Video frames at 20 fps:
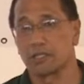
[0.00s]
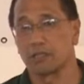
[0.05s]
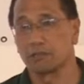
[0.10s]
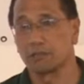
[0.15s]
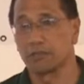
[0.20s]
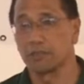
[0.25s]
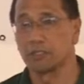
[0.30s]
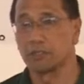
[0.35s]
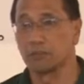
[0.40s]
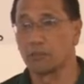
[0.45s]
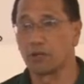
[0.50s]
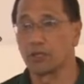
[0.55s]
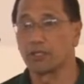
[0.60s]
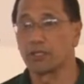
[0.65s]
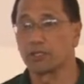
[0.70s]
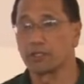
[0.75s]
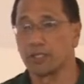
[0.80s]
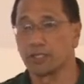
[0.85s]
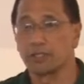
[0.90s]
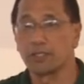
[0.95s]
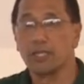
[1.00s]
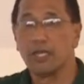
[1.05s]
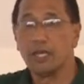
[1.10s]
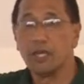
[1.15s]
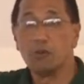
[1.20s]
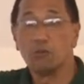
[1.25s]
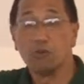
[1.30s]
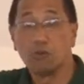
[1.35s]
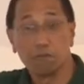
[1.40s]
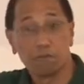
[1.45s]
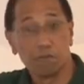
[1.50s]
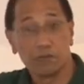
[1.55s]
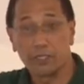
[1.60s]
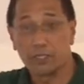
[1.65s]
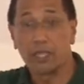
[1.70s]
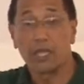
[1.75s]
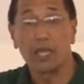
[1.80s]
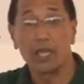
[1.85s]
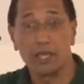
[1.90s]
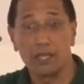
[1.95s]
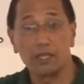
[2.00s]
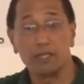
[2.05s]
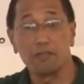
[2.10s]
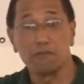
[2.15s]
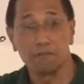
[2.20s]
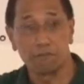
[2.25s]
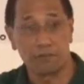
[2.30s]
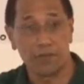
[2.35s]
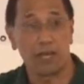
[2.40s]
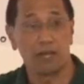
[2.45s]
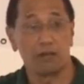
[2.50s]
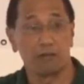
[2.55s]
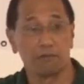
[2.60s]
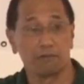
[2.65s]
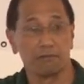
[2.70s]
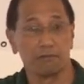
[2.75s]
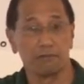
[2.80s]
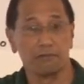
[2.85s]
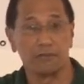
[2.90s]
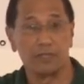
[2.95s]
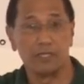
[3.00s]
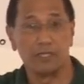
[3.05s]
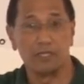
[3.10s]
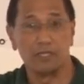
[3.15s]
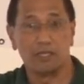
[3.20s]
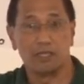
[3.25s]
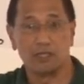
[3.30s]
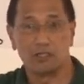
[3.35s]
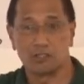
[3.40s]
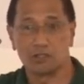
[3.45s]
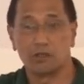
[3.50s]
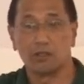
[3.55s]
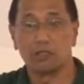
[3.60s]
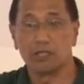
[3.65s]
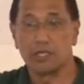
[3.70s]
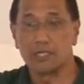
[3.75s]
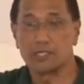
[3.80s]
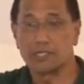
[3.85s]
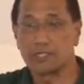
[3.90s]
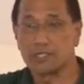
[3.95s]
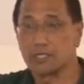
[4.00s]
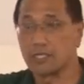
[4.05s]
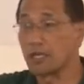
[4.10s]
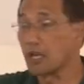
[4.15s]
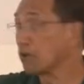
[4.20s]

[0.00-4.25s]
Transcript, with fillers: out there on the market that will fit any valve because all it is is an